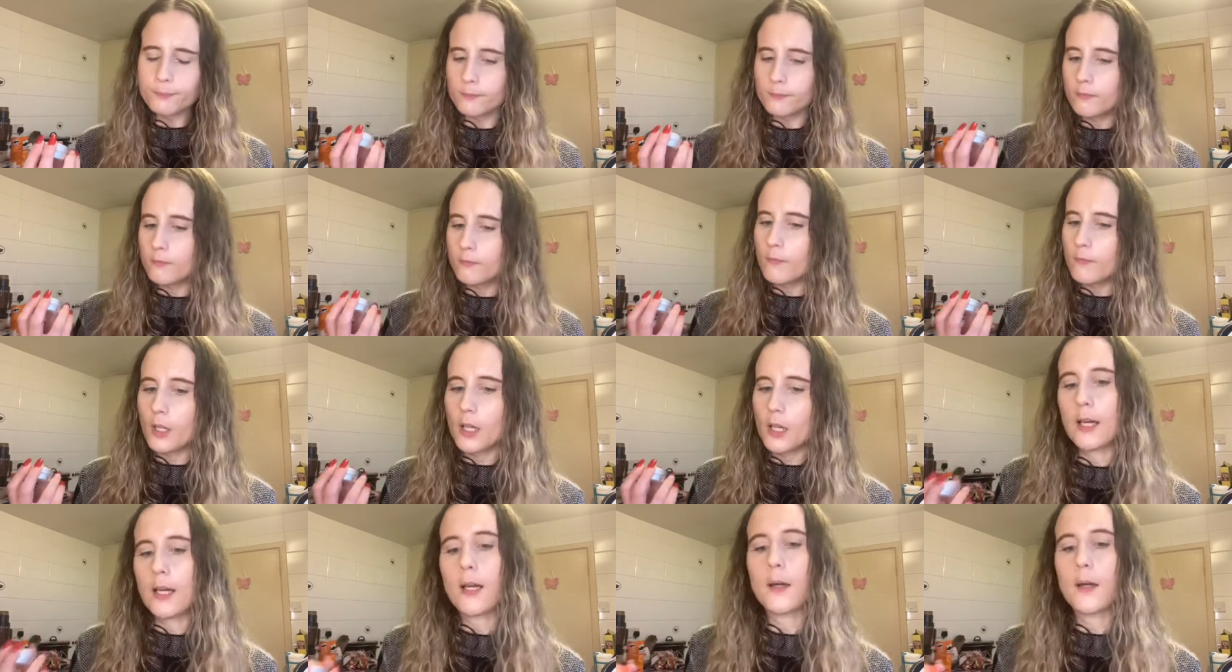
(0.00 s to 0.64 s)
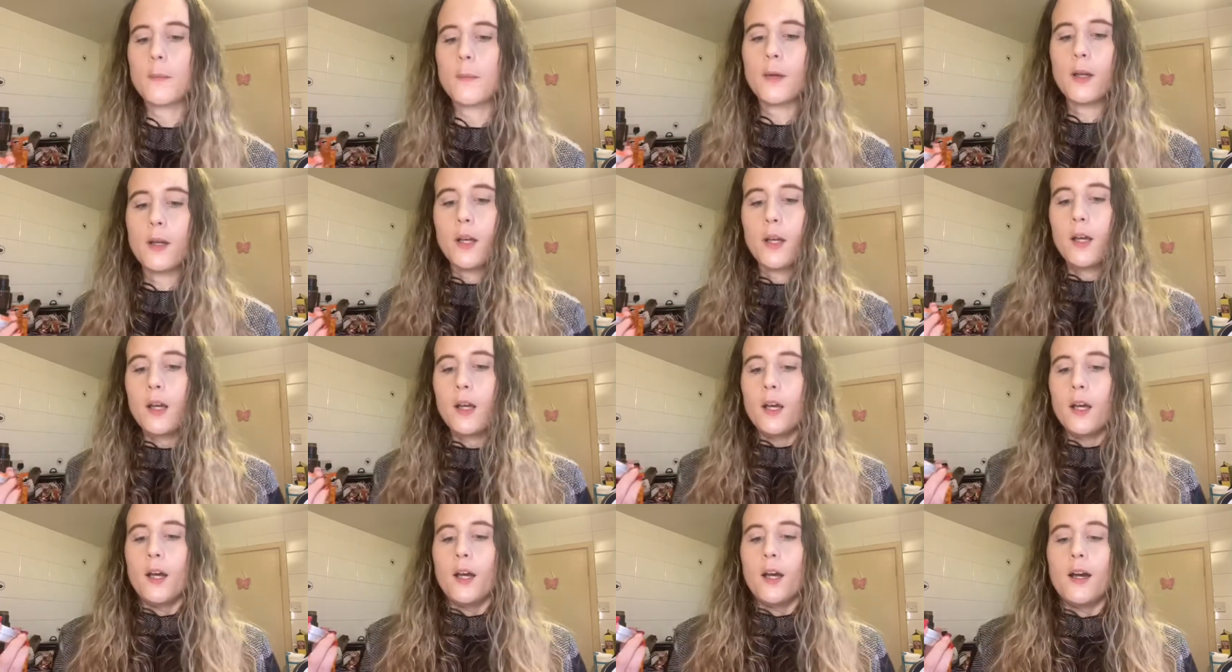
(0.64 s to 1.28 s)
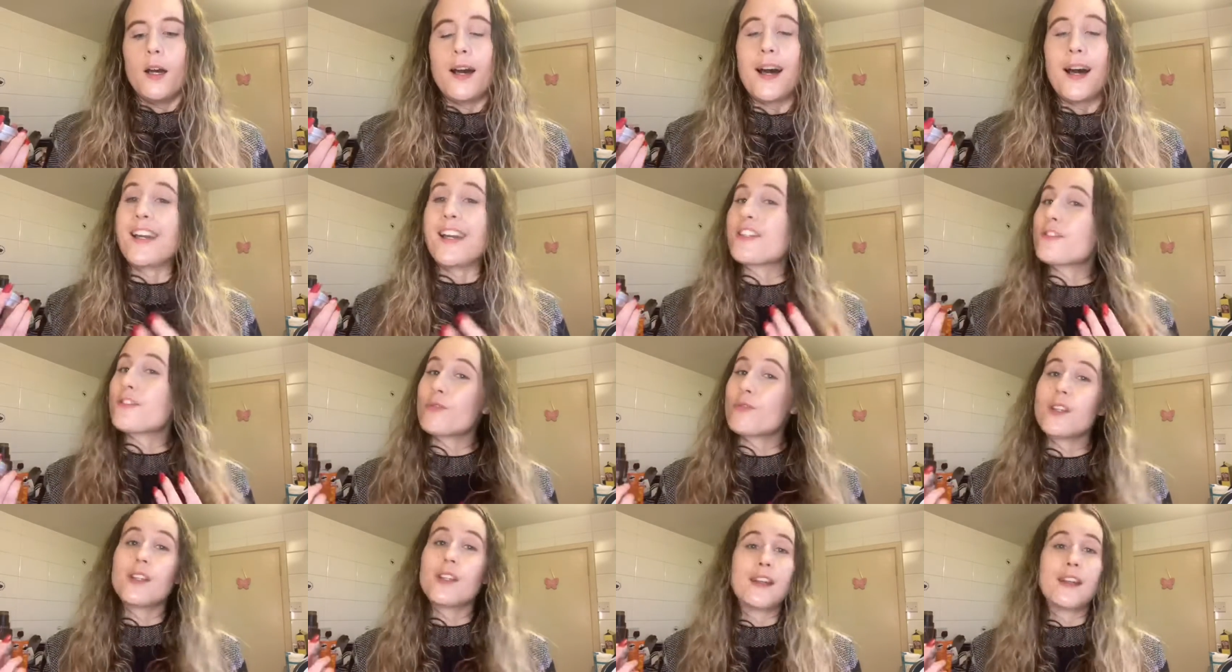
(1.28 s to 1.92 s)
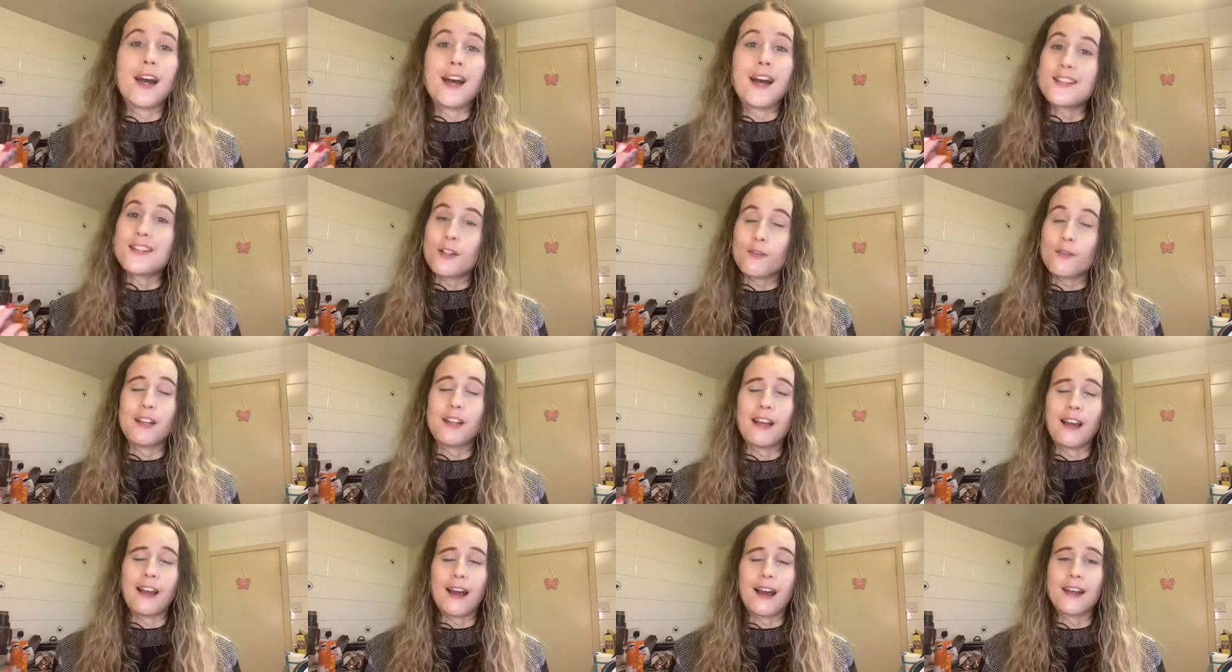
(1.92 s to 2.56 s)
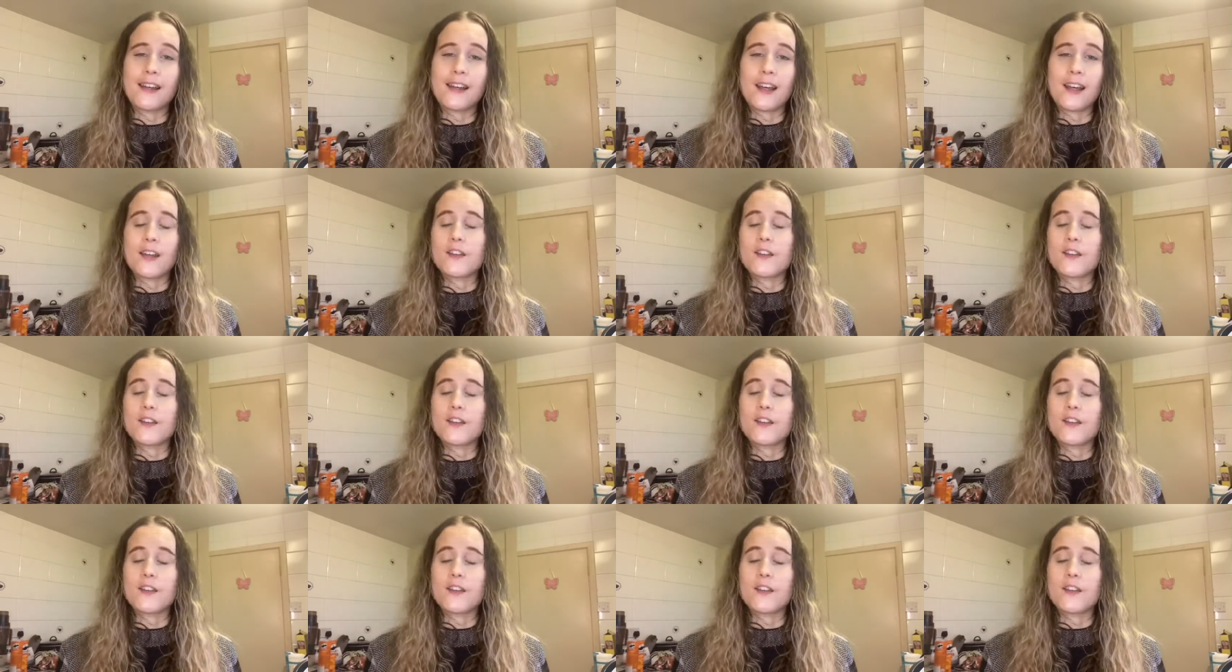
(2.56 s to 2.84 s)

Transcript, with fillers: And it's really nice, I really like it.